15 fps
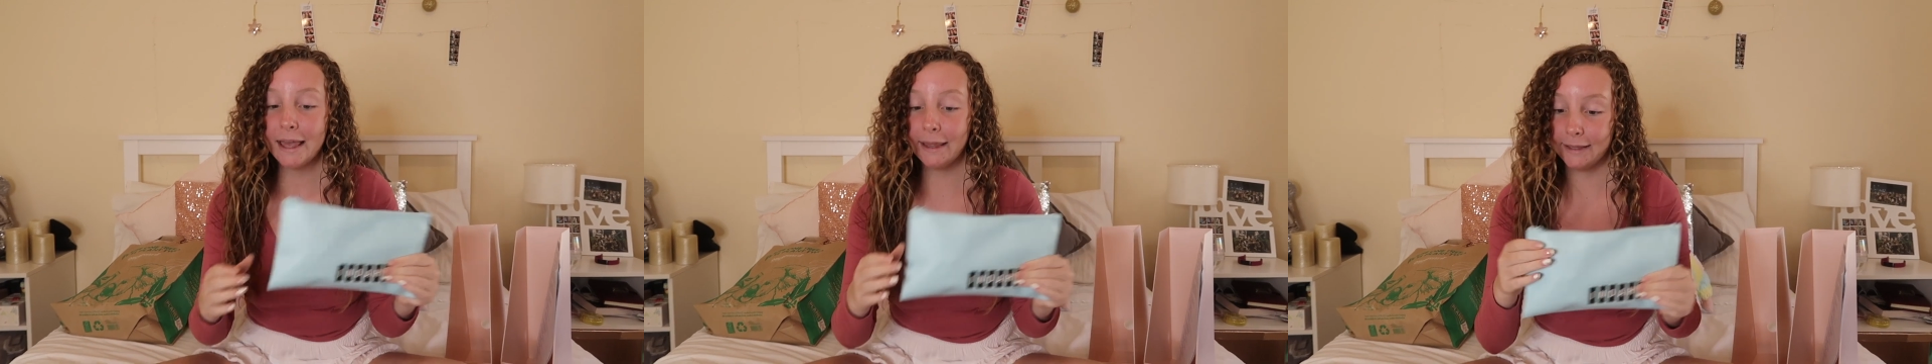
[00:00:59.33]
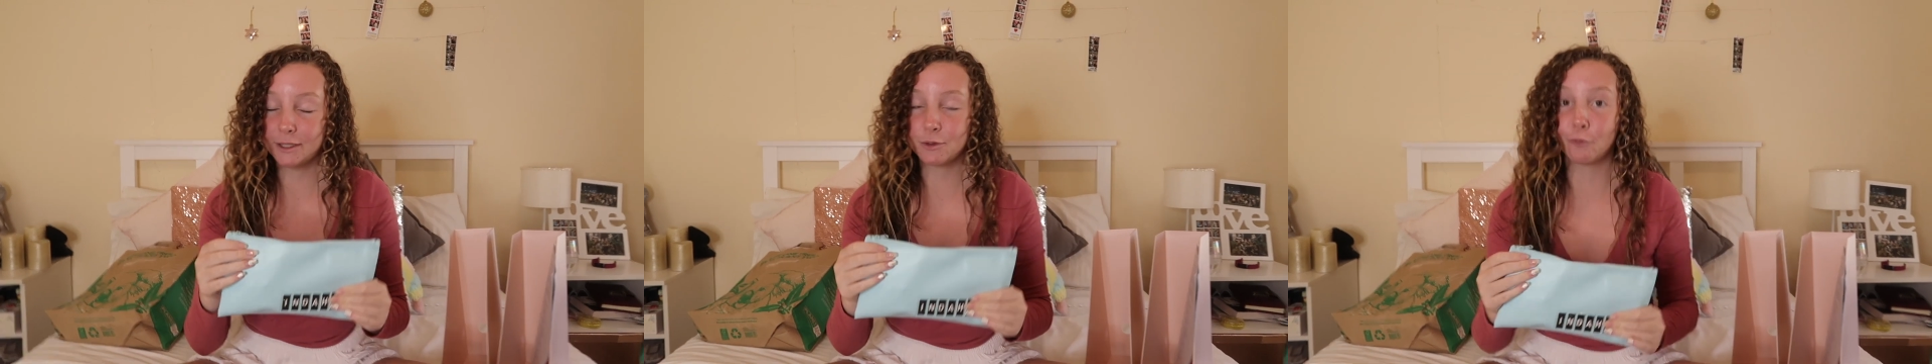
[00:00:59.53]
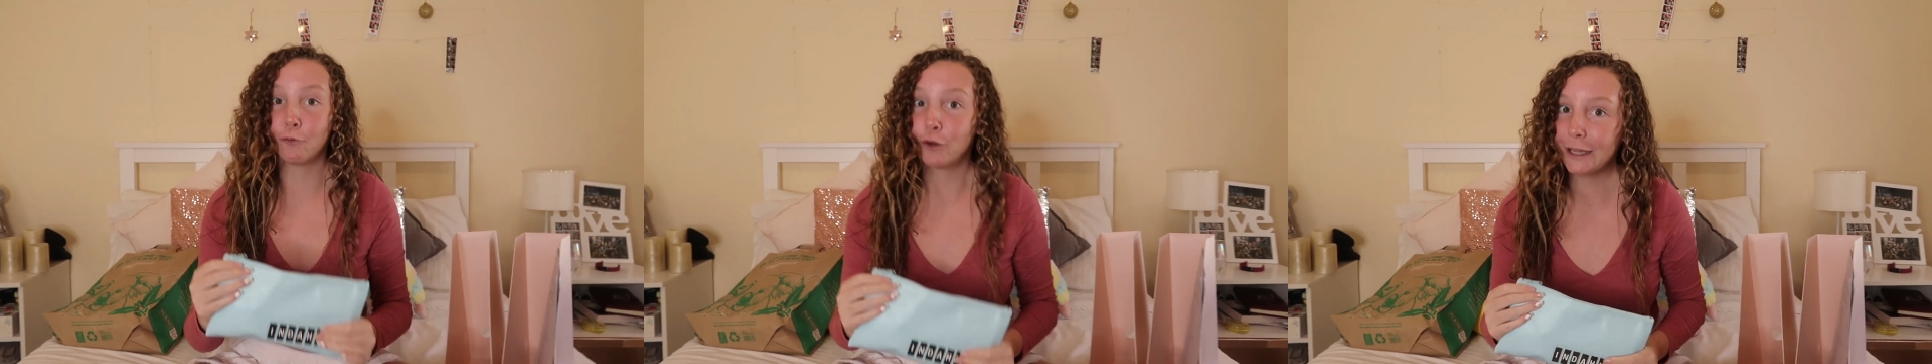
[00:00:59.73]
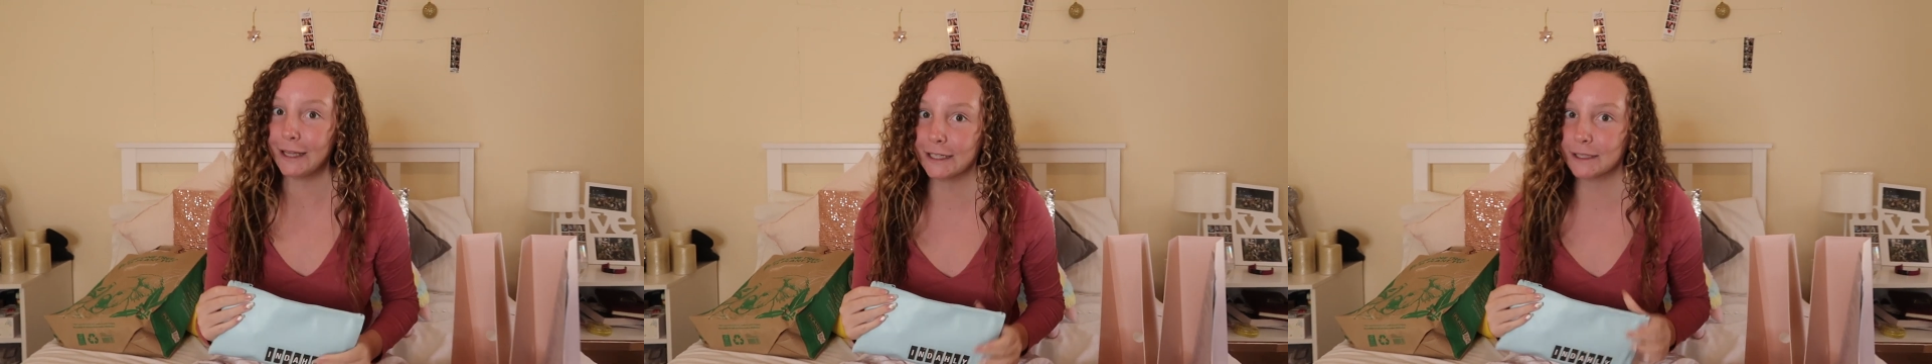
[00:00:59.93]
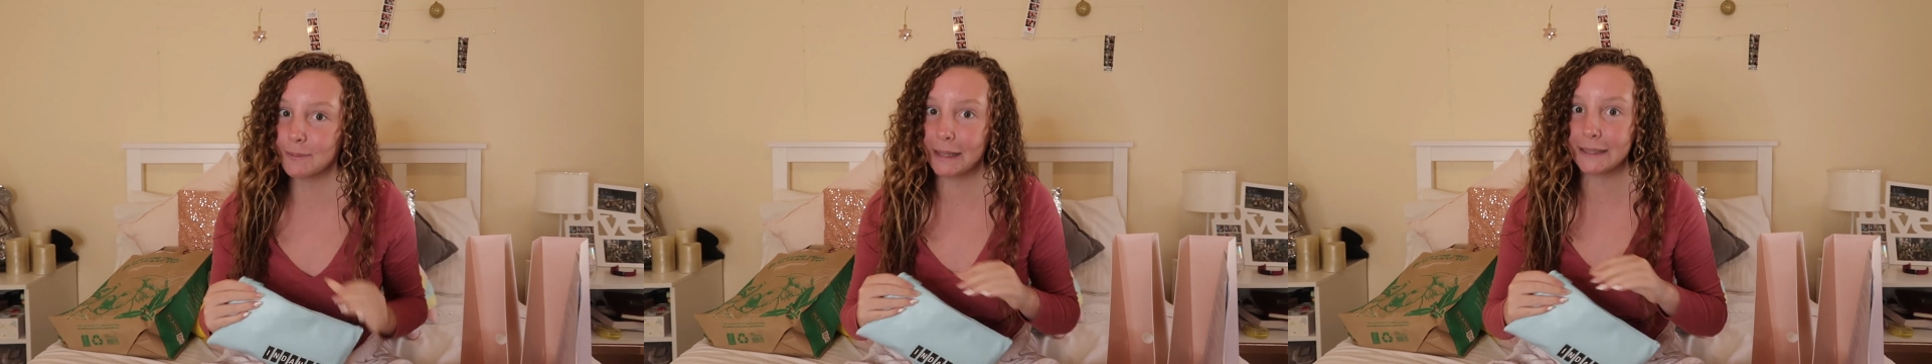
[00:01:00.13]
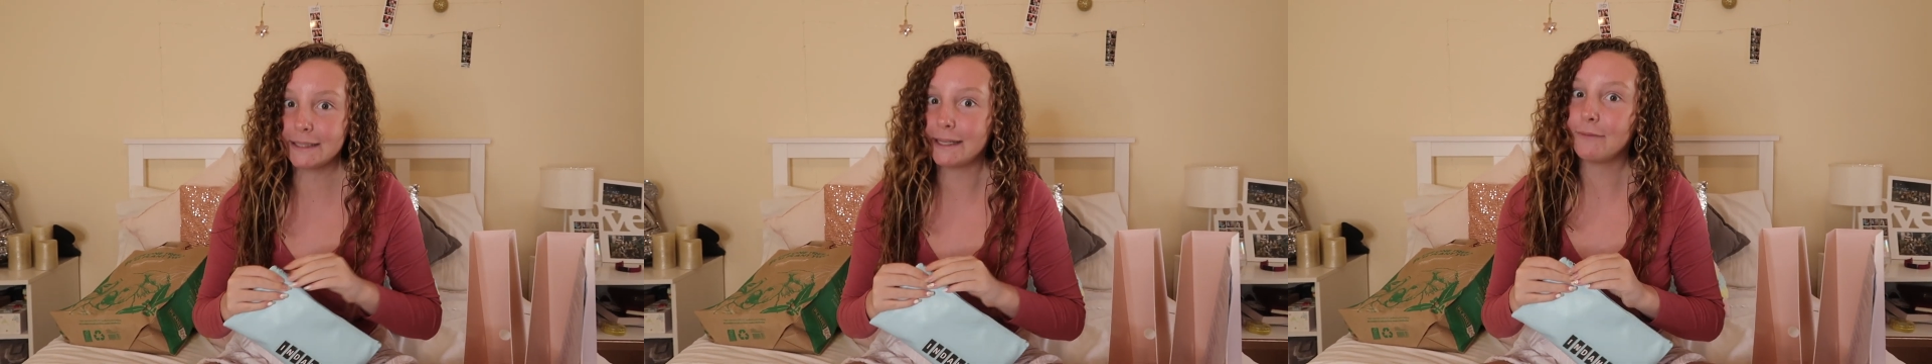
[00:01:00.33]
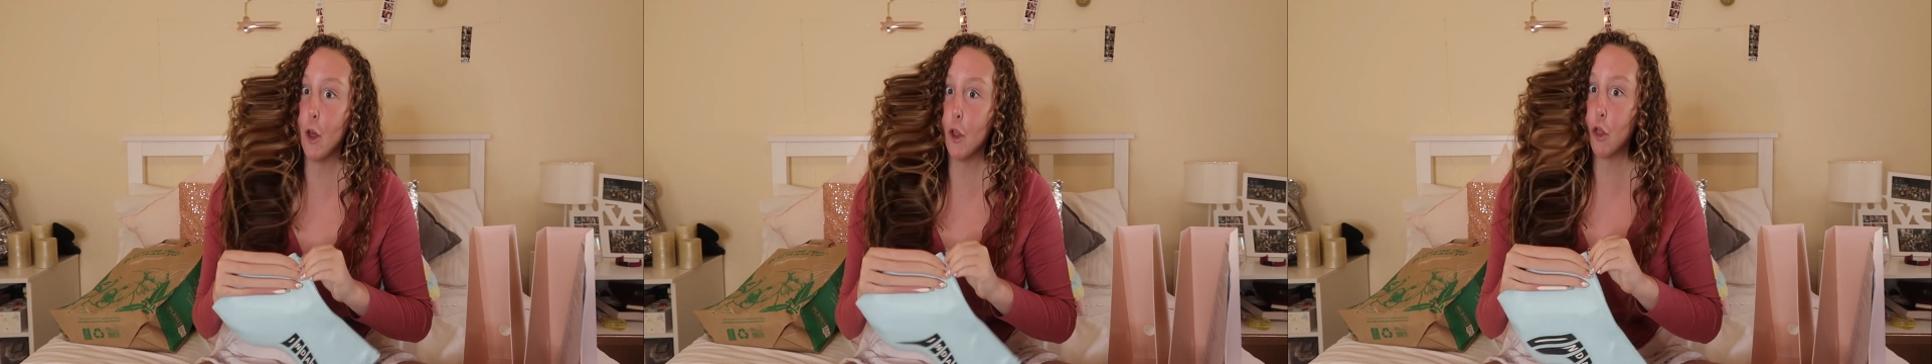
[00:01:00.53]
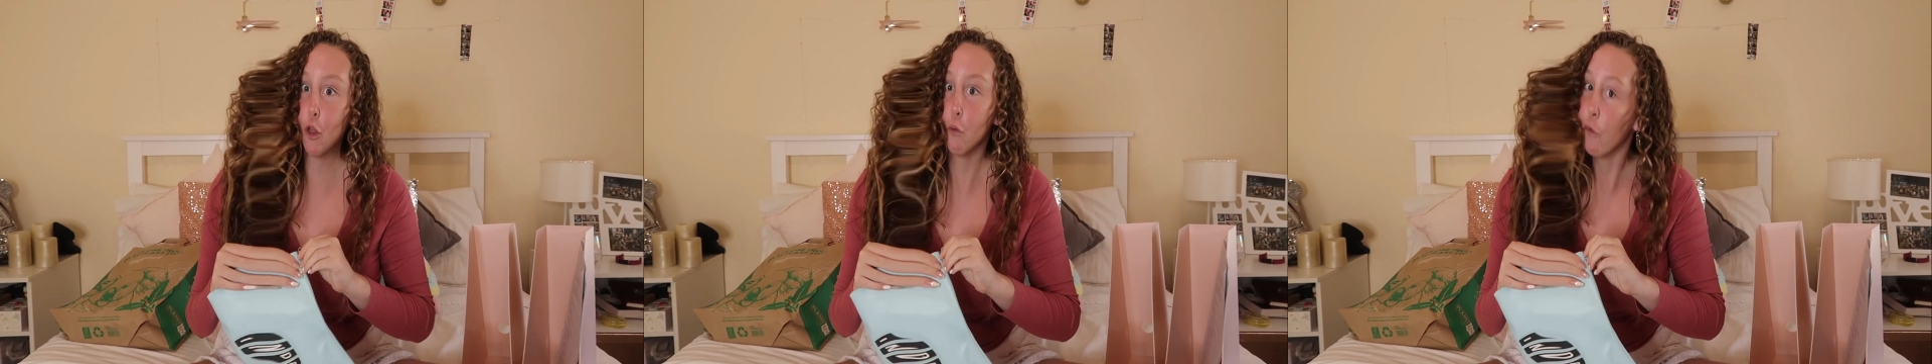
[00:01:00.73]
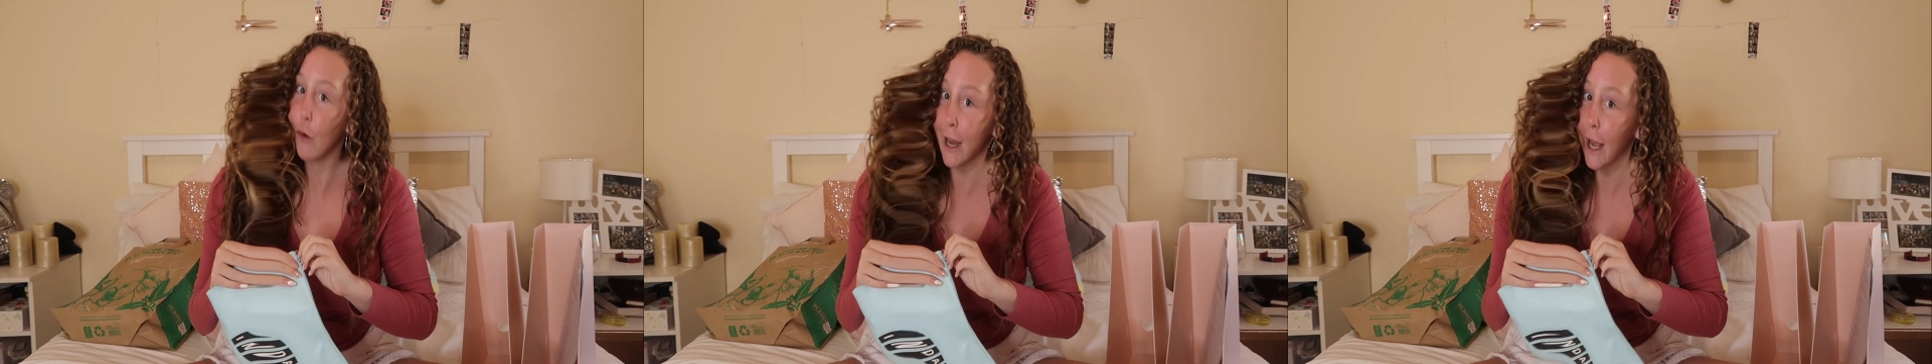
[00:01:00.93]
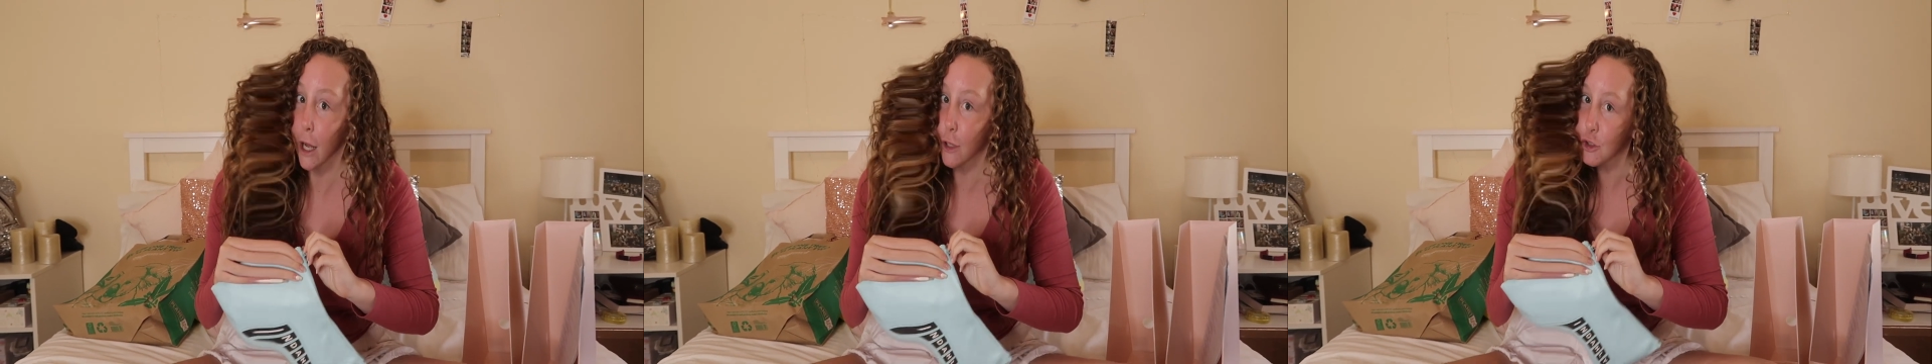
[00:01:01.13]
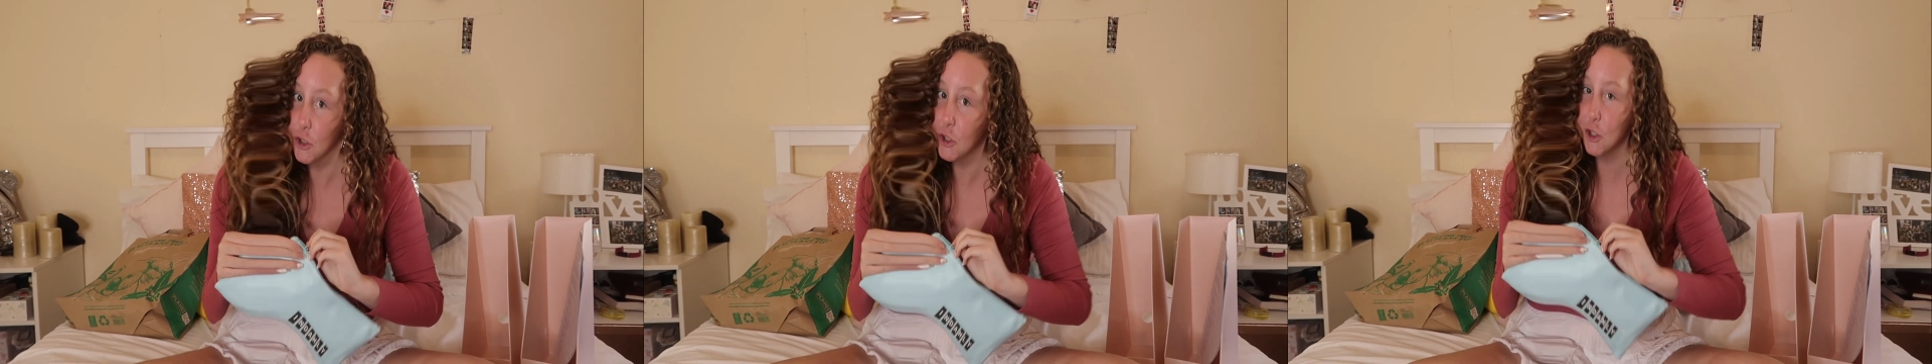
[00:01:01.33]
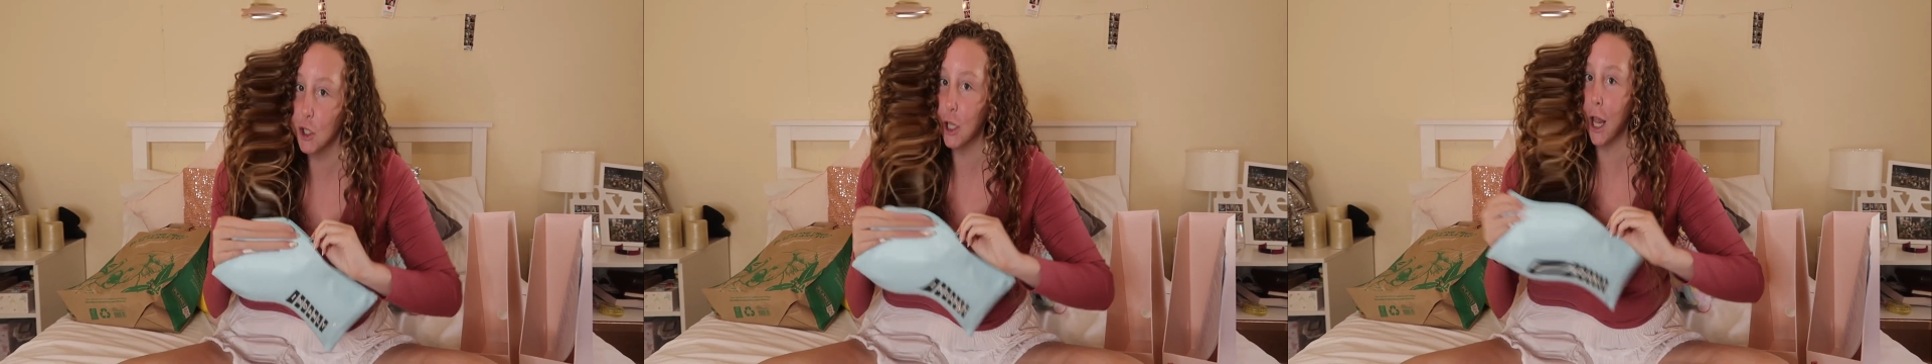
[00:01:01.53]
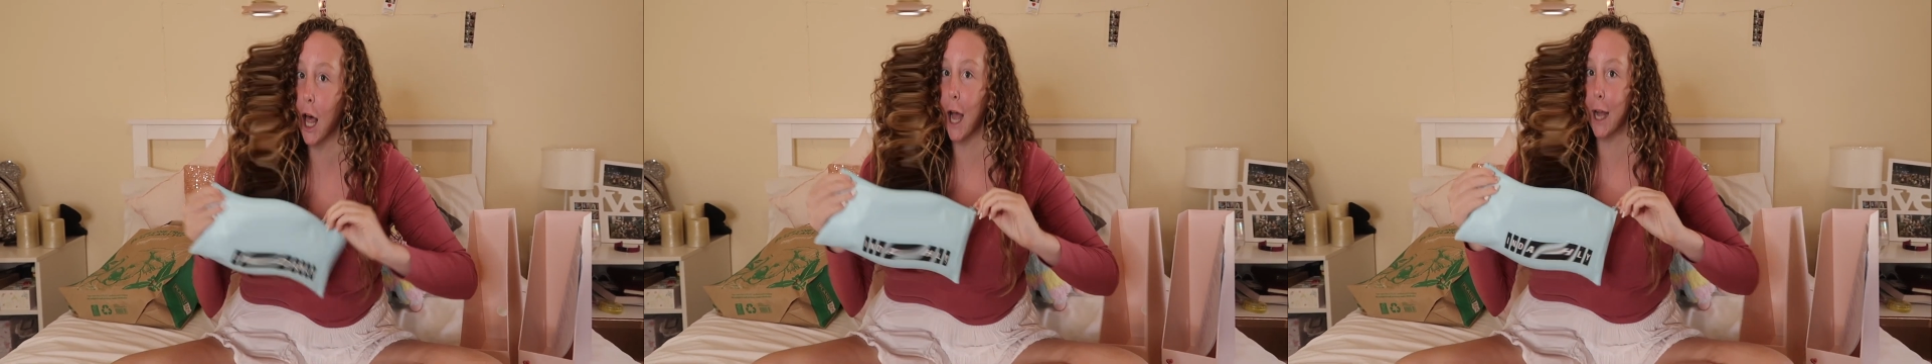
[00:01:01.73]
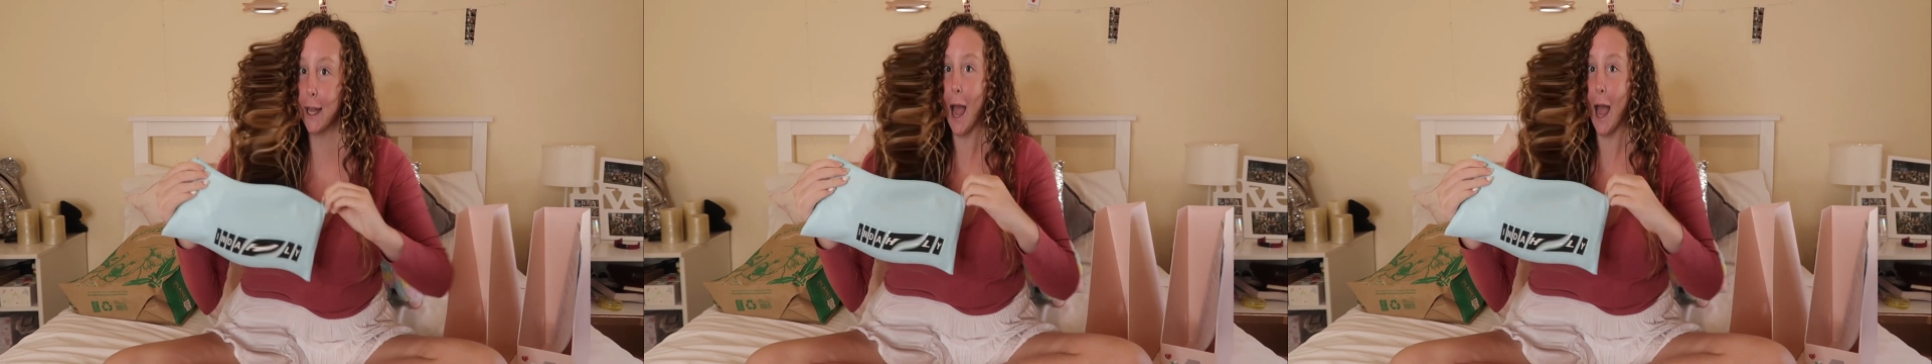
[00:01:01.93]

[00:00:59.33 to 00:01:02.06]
this really expensive $300